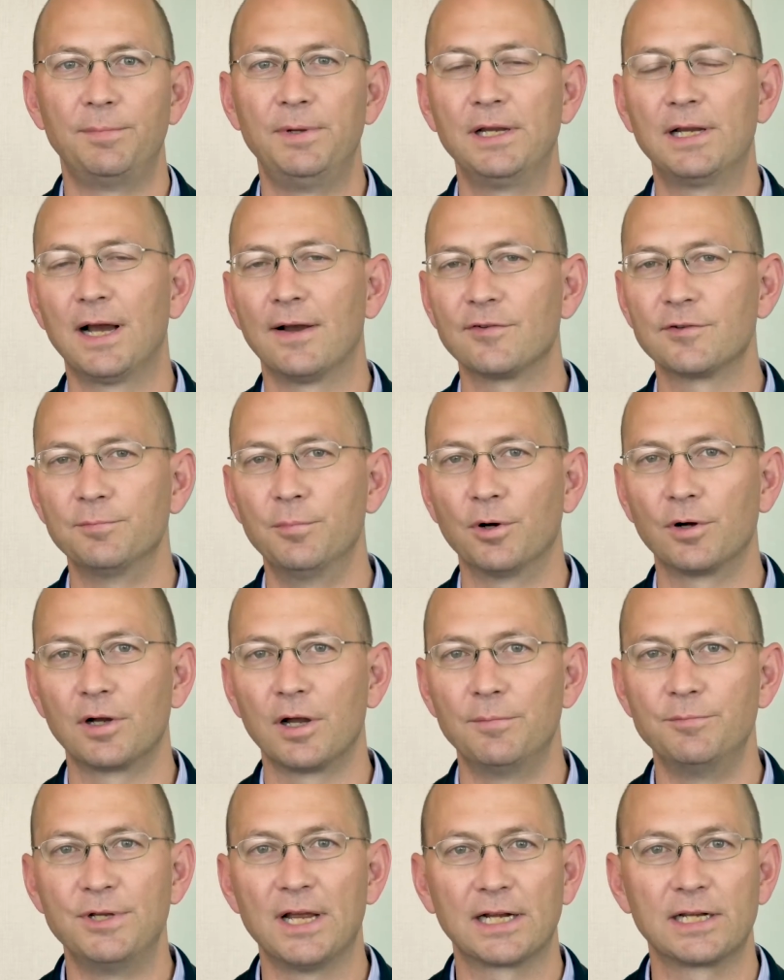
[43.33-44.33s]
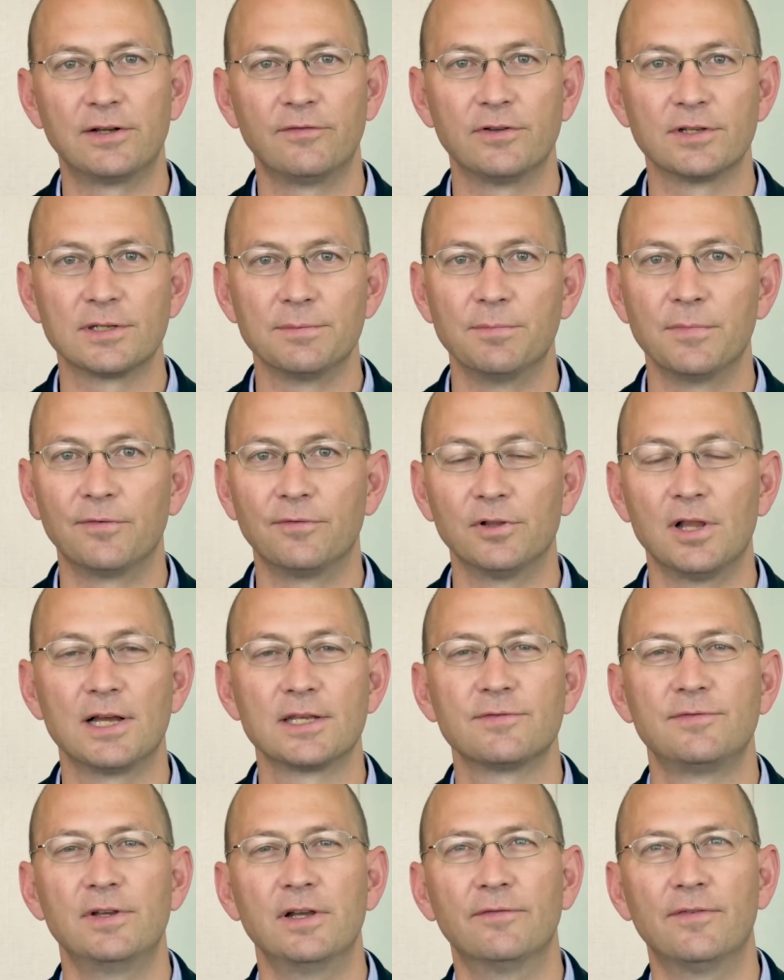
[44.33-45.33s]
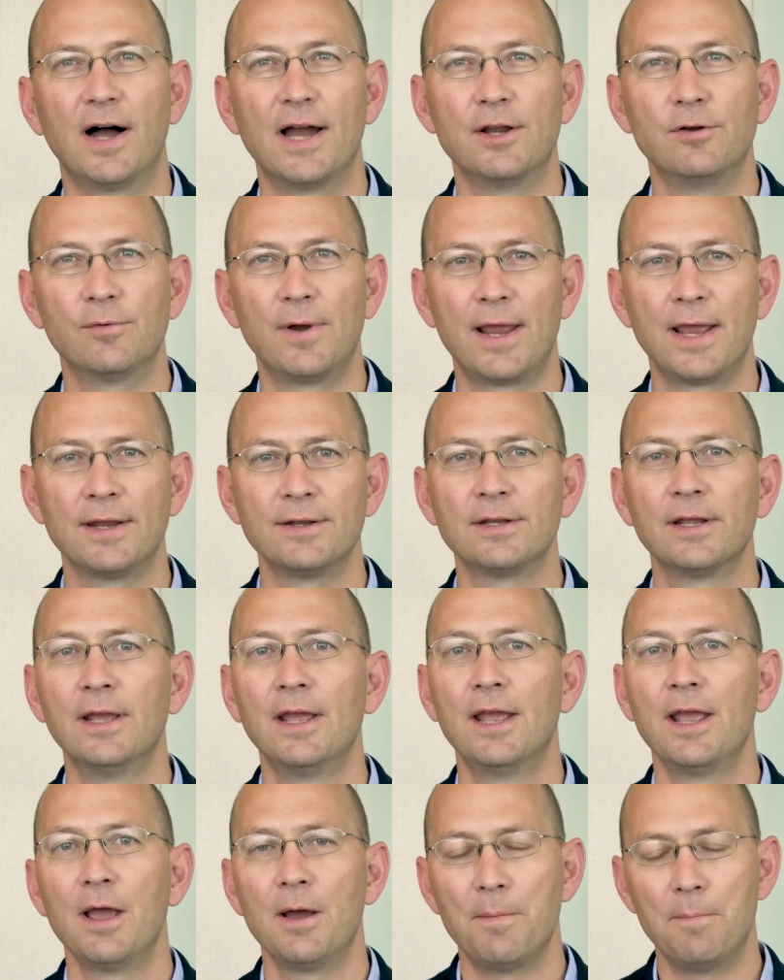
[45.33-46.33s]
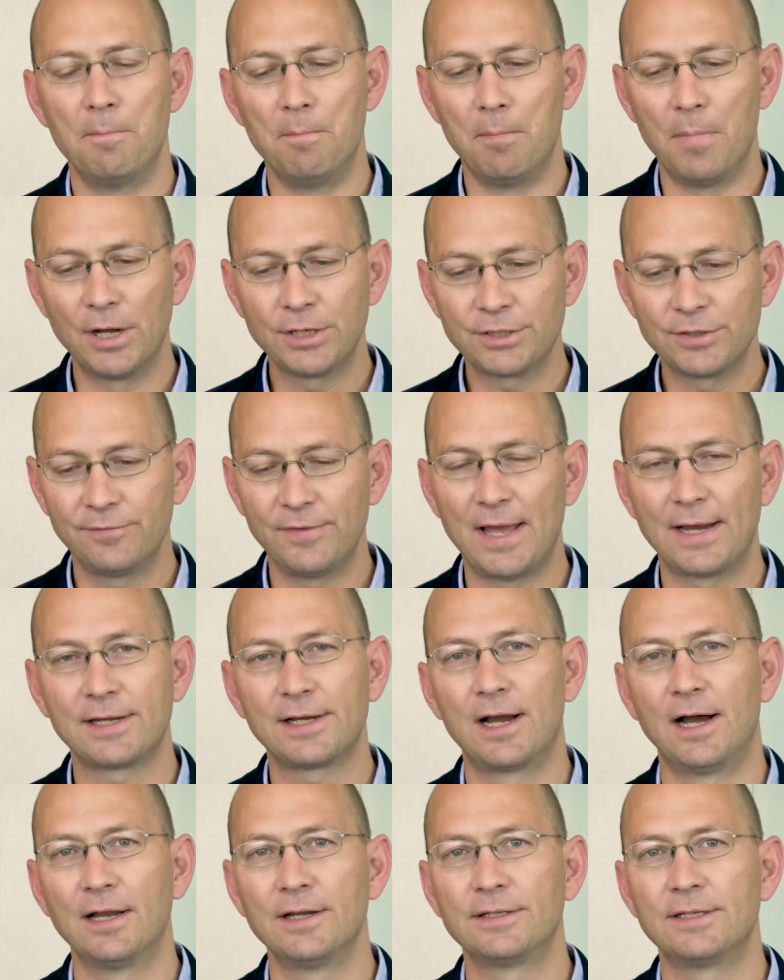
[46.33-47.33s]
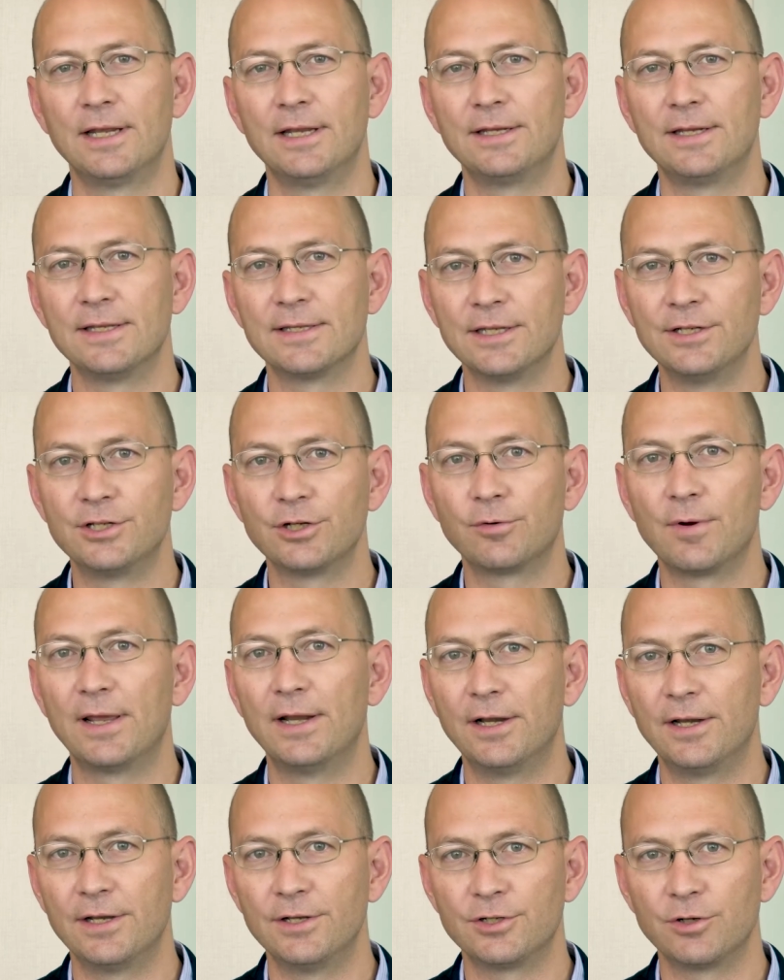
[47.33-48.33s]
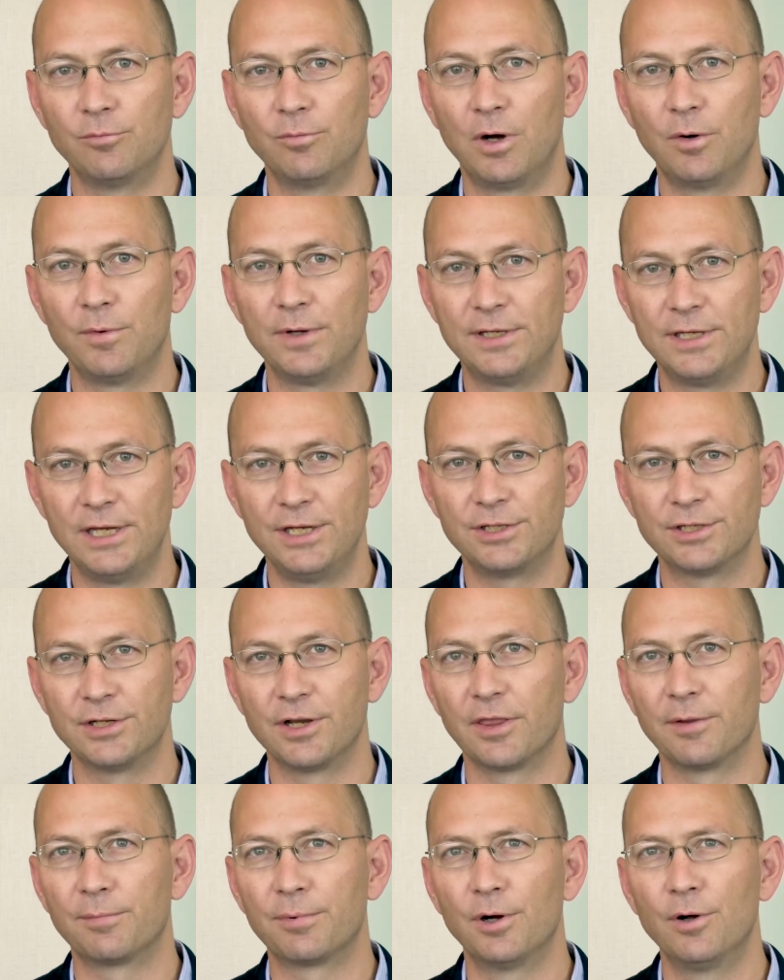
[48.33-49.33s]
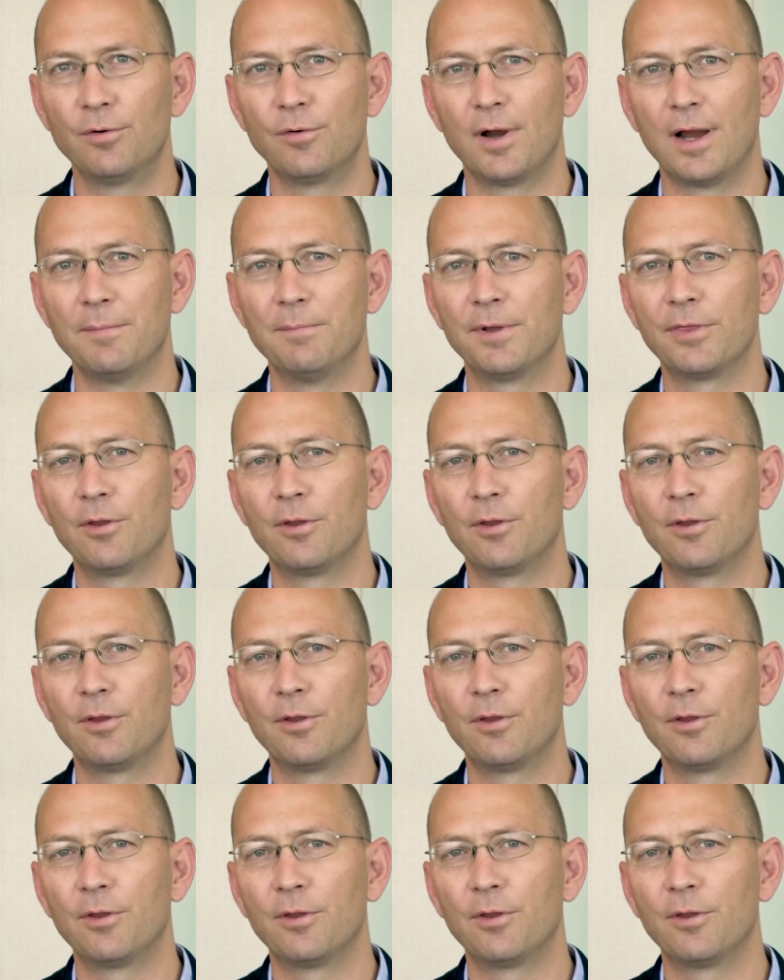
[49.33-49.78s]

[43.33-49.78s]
Peikoff's book, Objectivism, The Philosophy of Ayn Rand, much of that content is integrated into what we teach into the program.